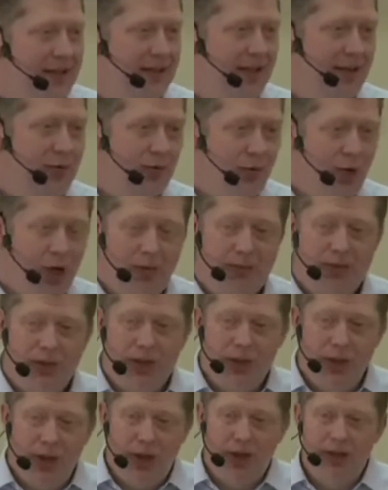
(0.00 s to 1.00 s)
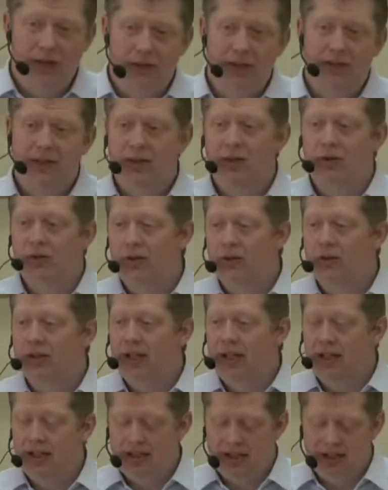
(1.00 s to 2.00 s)
They robbed God of his
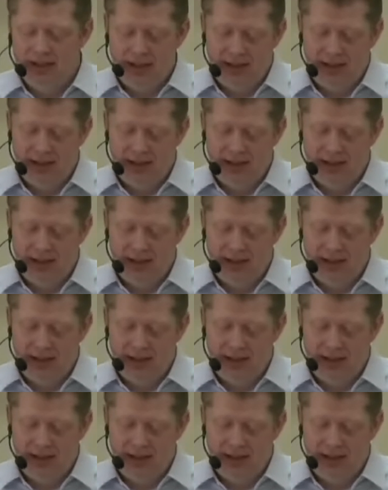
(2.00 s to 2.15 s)
glory,